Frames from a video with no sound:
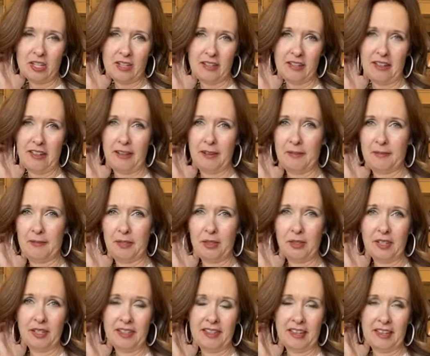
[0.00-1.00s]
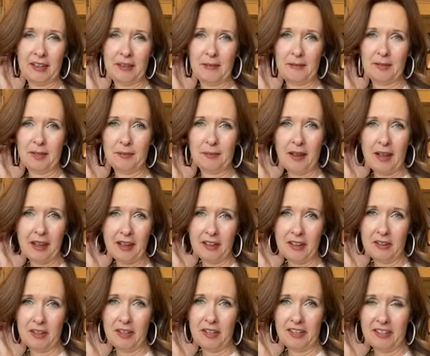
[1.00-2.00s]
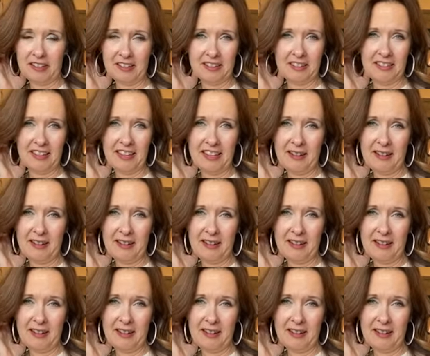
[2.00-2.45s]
to them, look at them, smile, hug.